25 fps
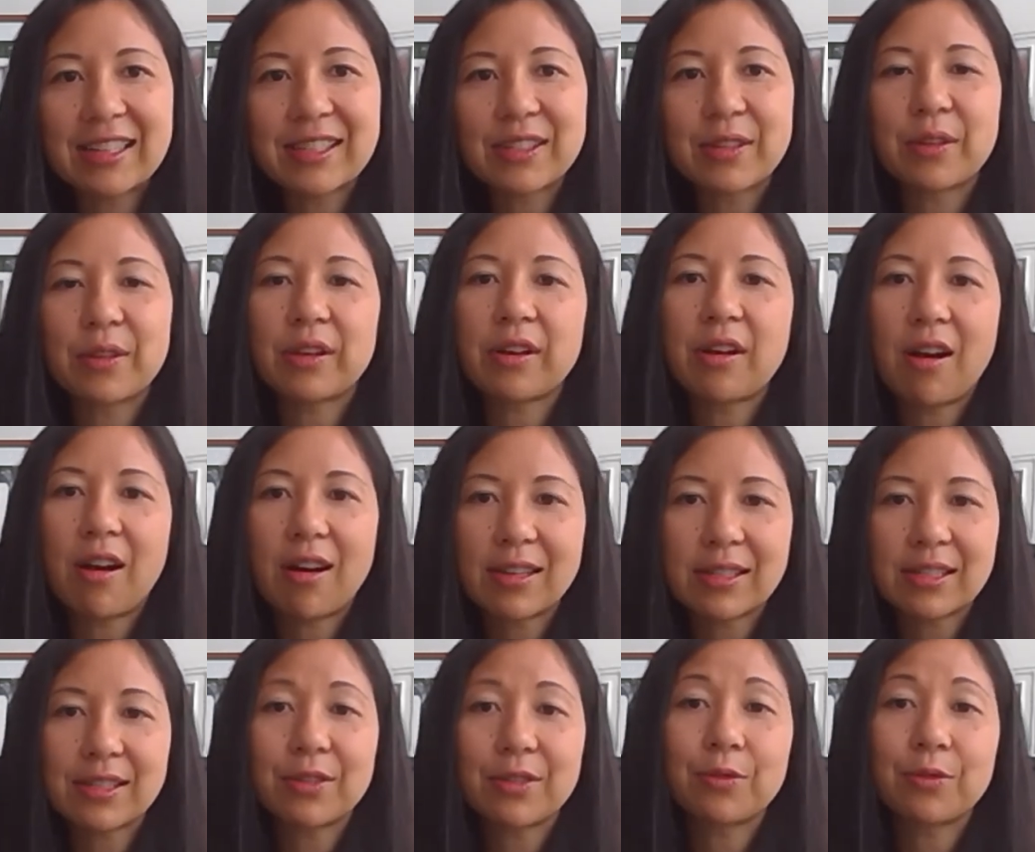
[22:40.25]
So the
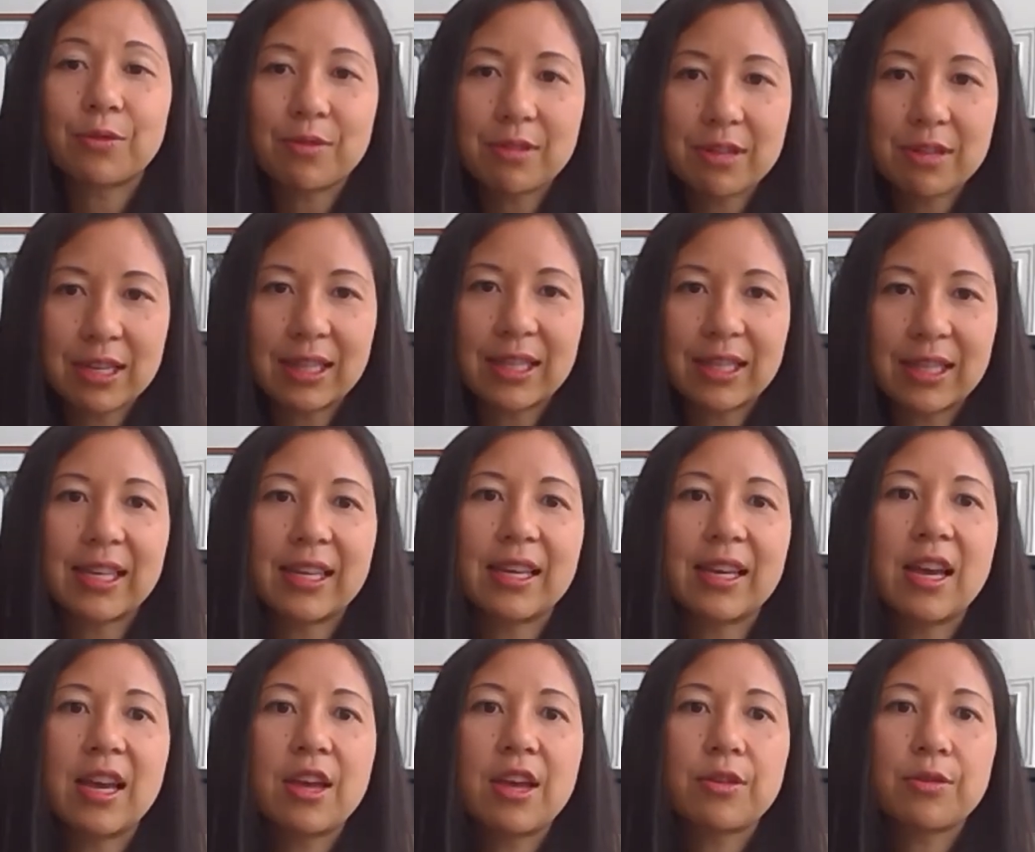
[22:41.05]
costs are
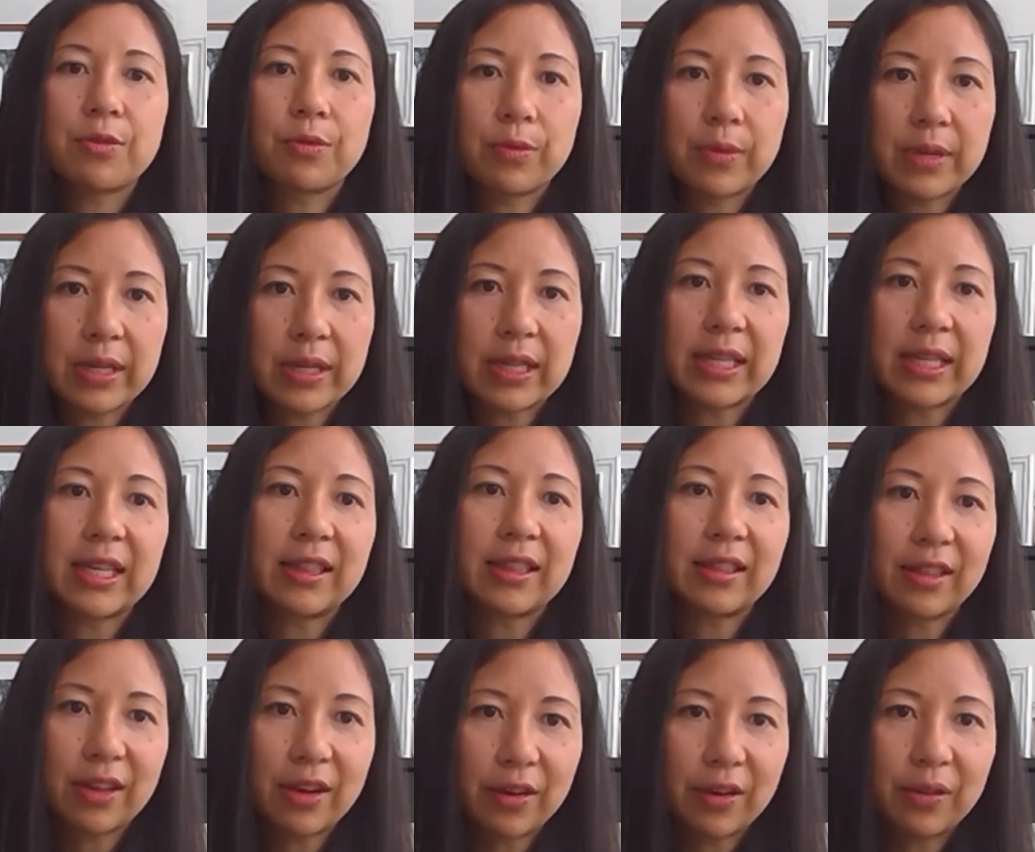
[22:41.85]
really, really
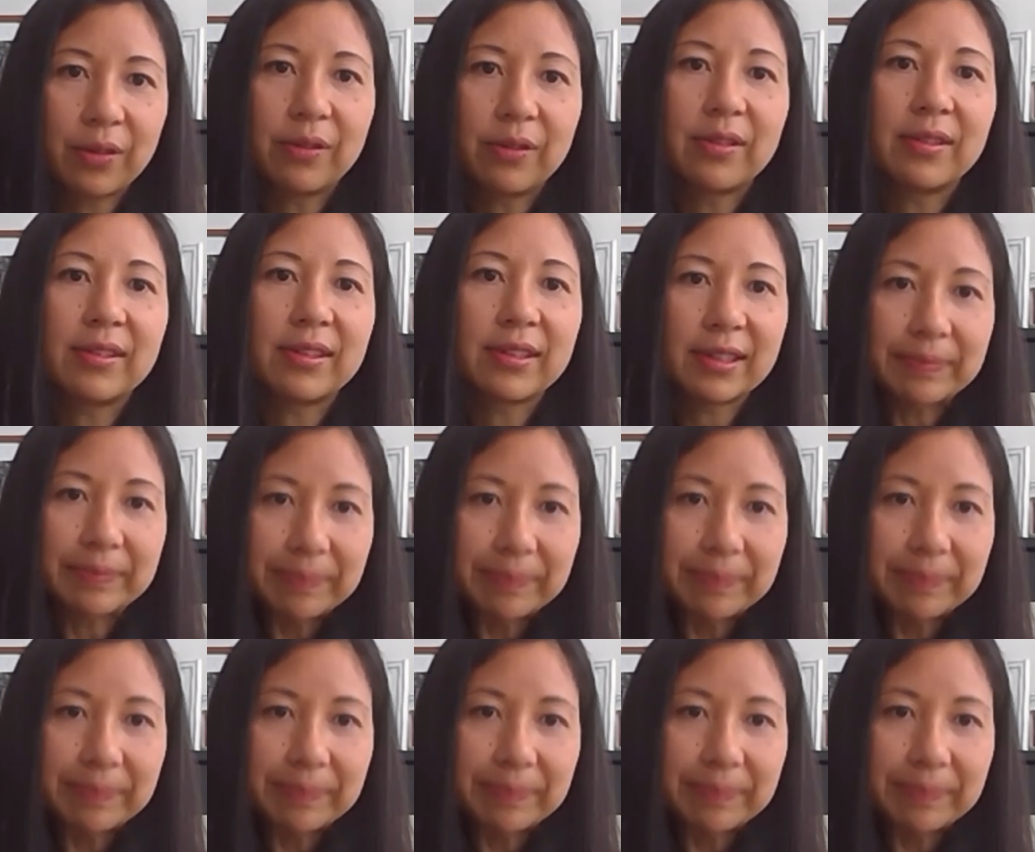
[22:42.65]
low.